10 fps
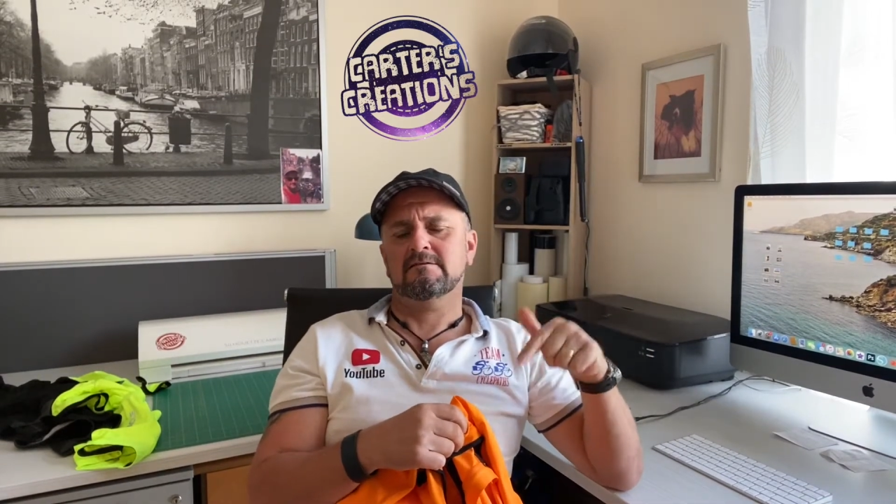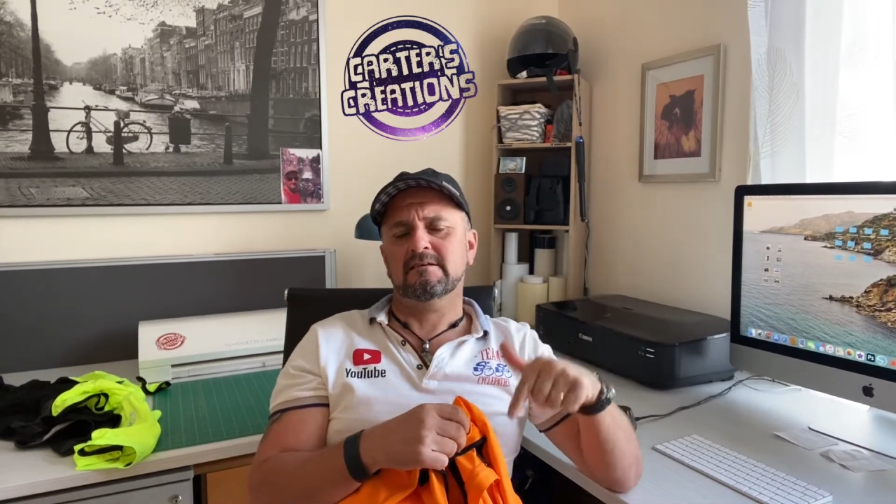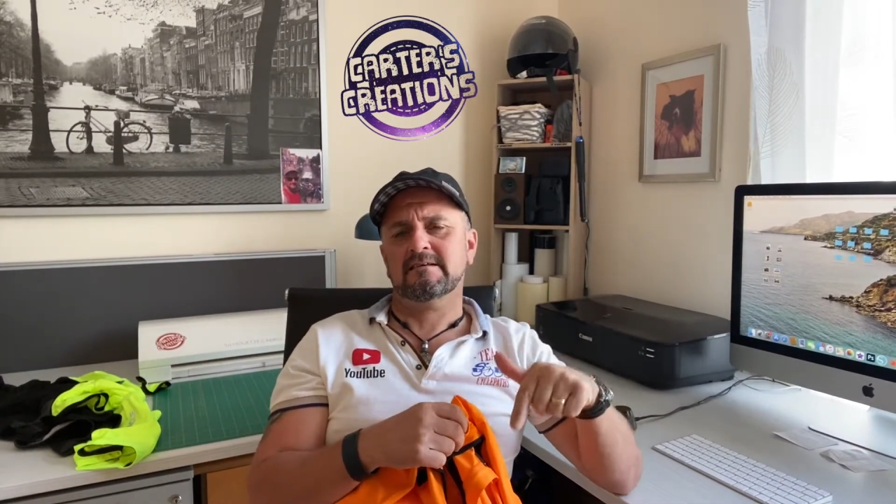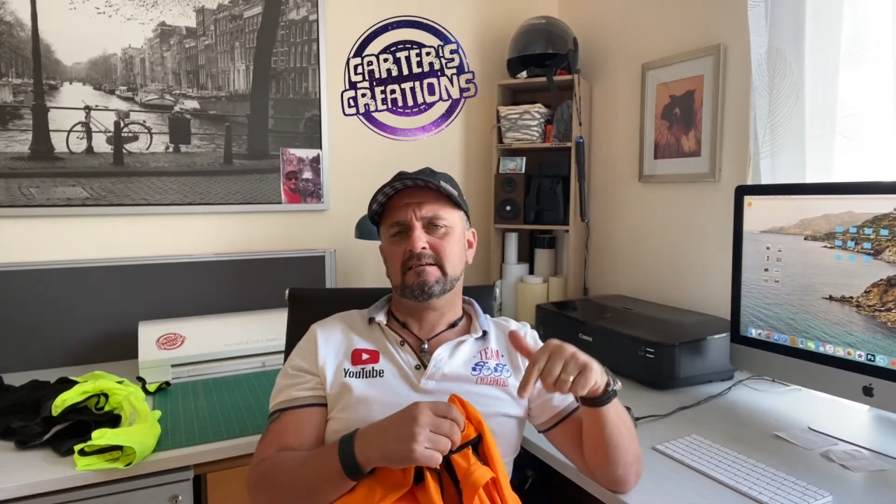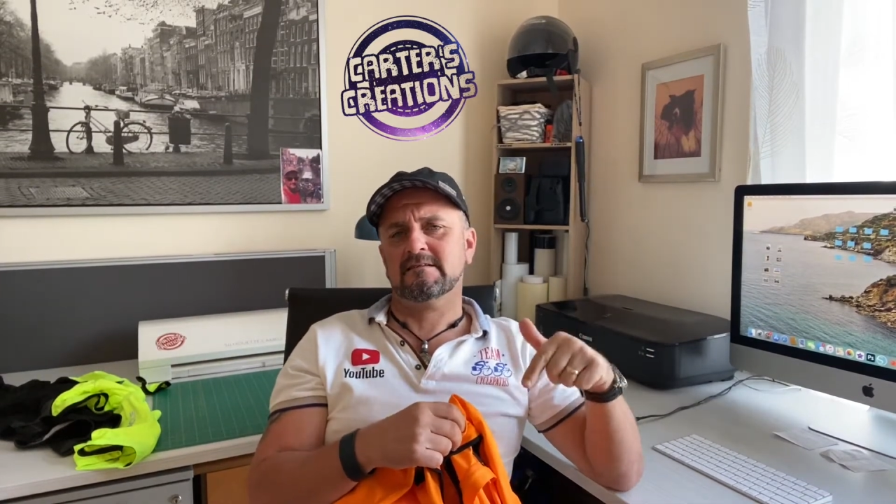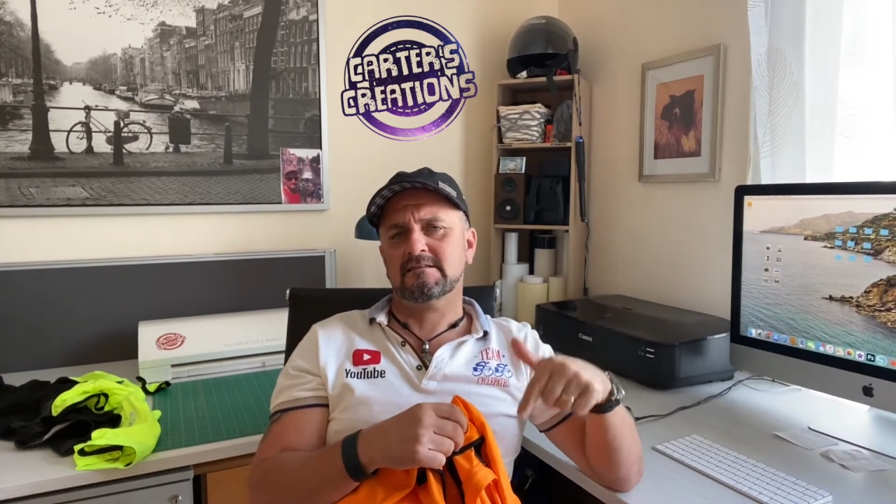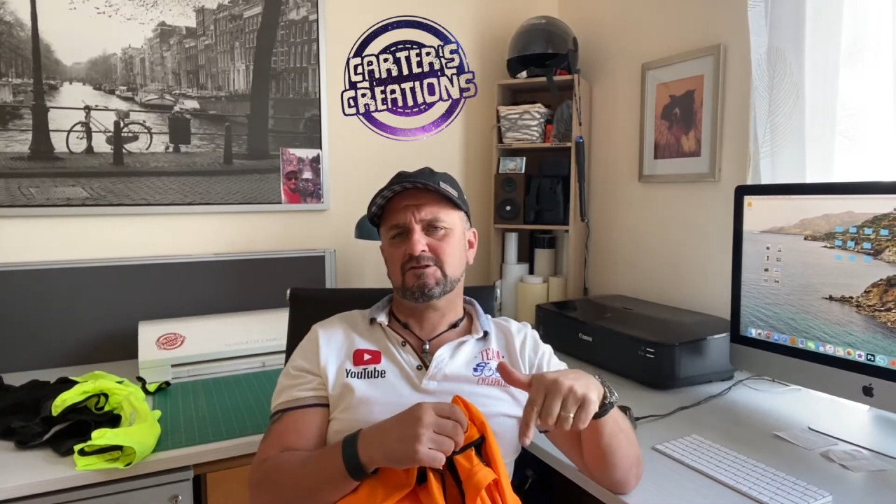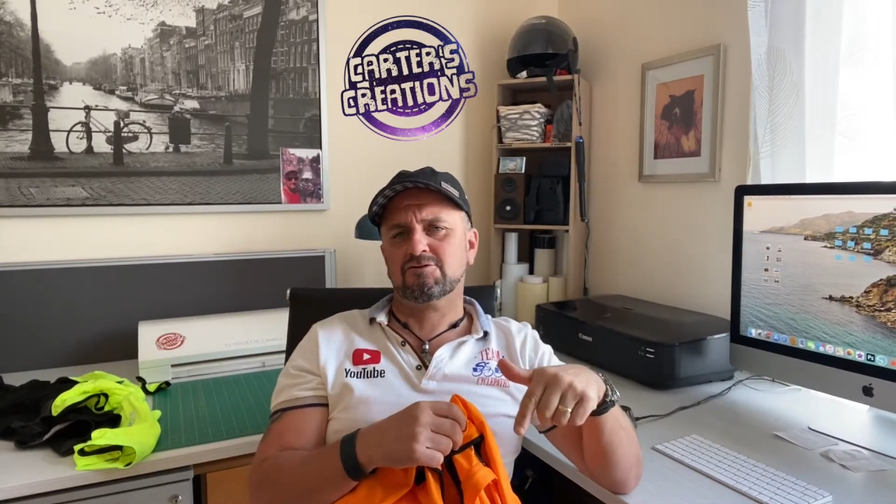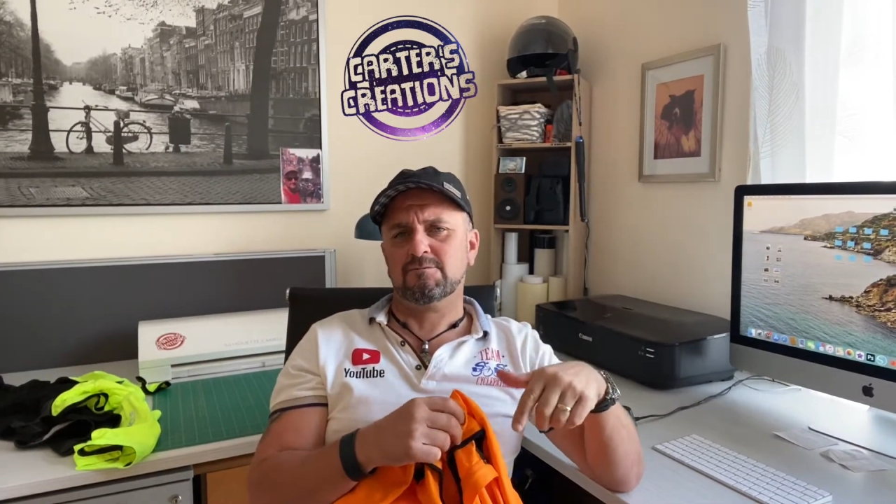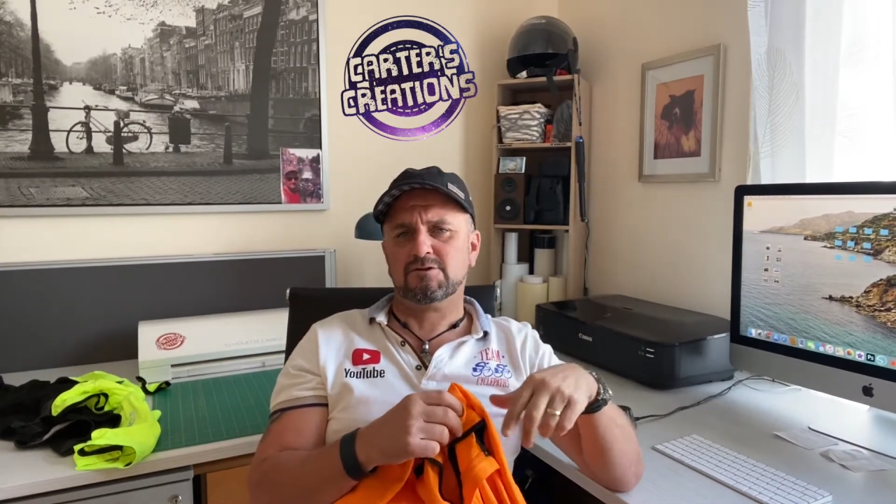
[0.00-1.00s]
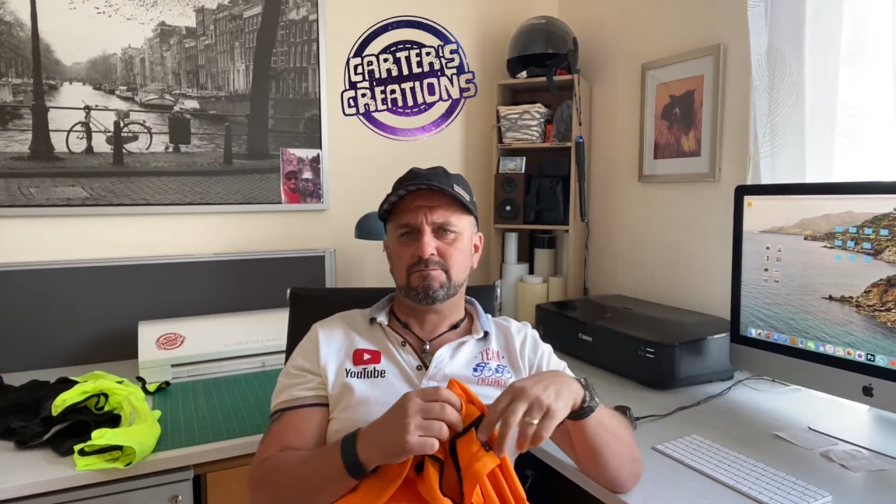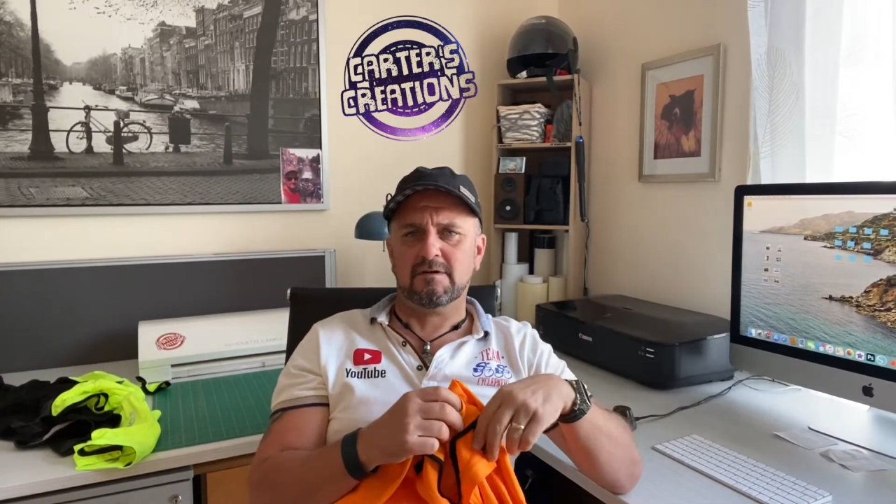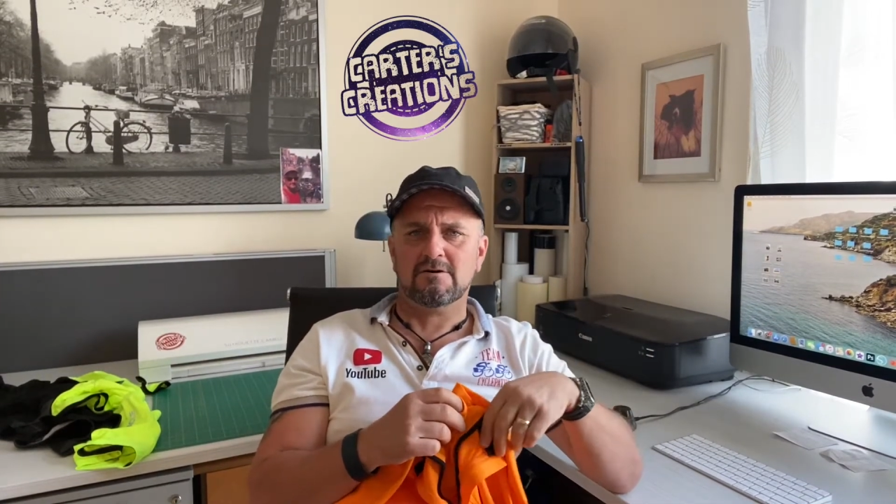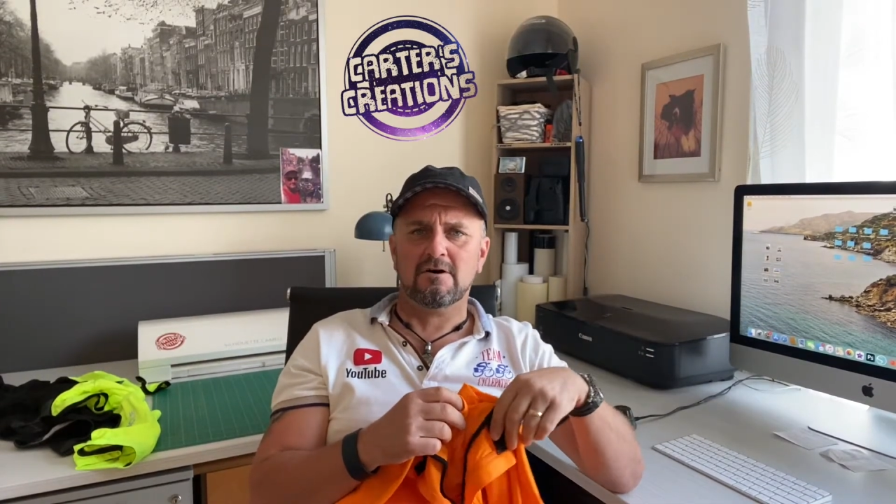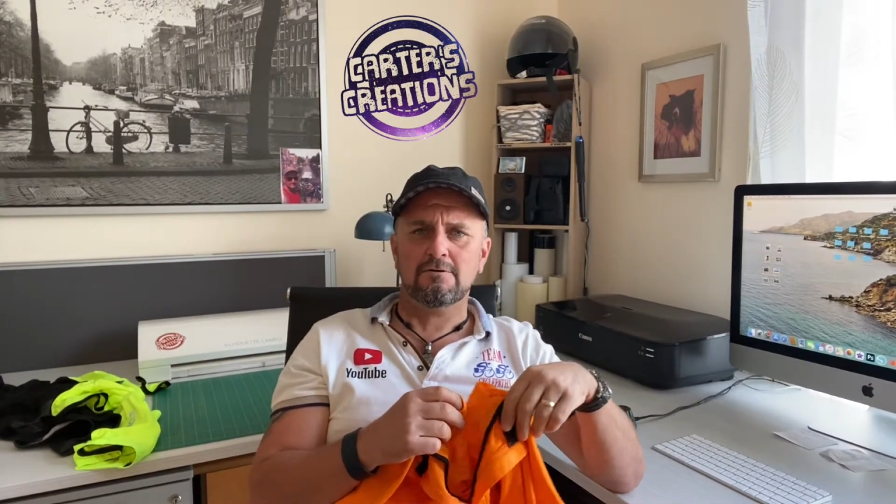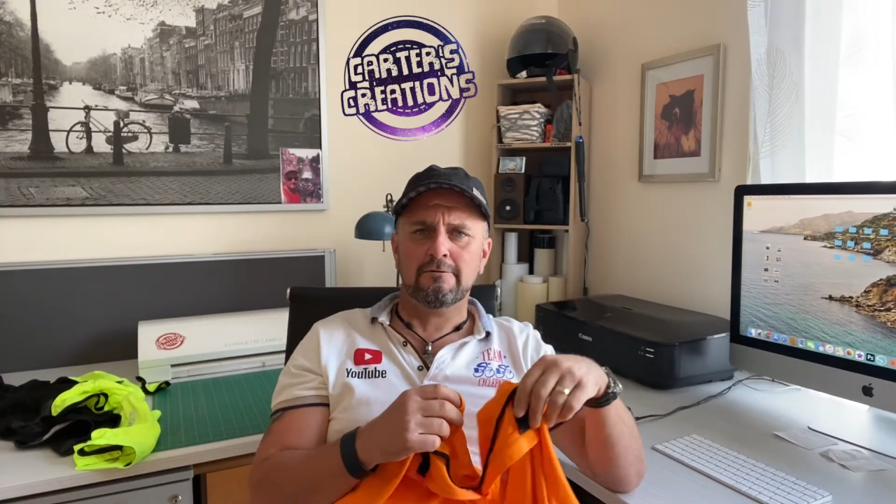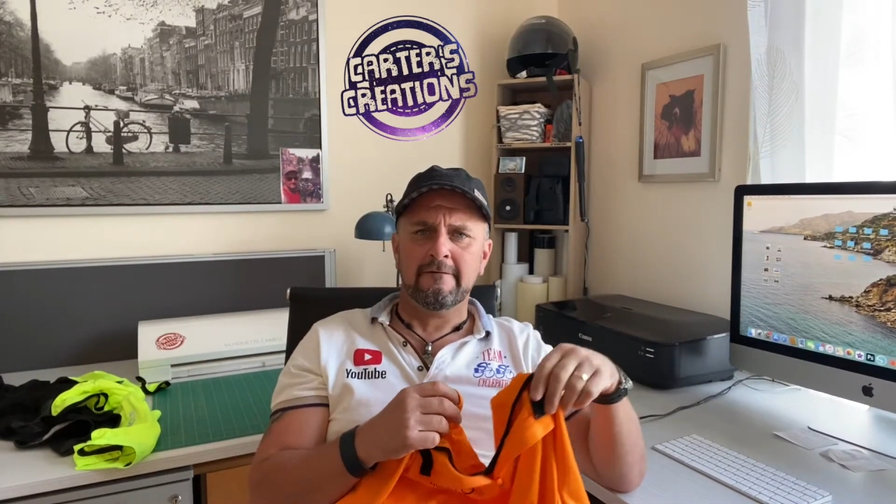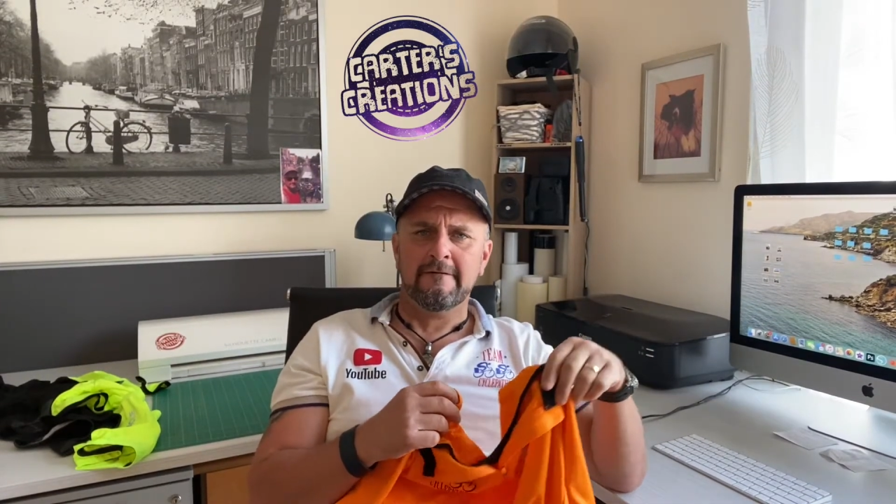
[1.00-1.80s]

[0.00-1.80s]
link in the description below.